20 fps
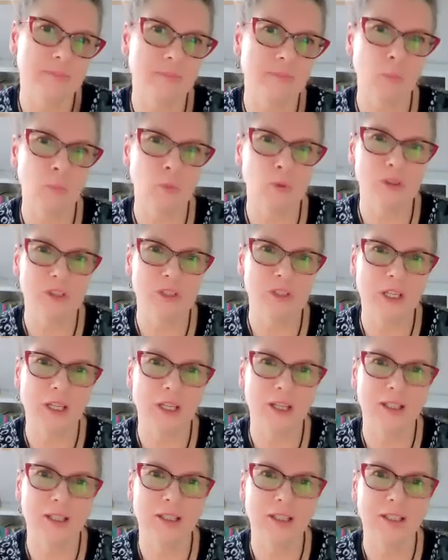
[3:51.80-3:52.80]
that with people
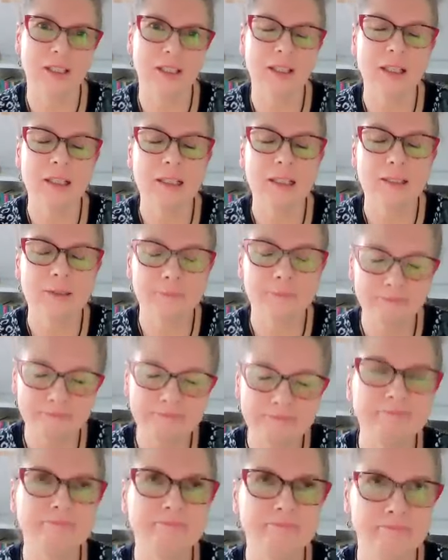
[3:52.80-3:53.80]
and see
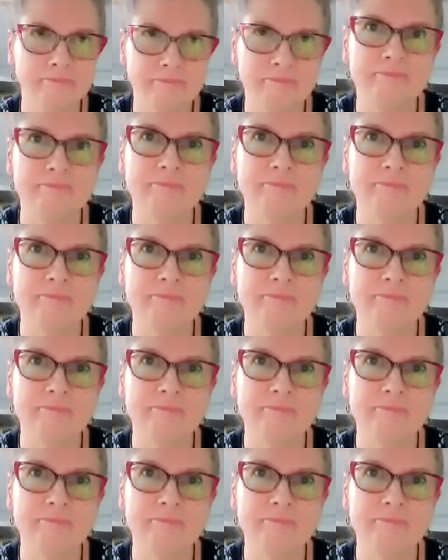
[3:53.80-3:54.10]
if that is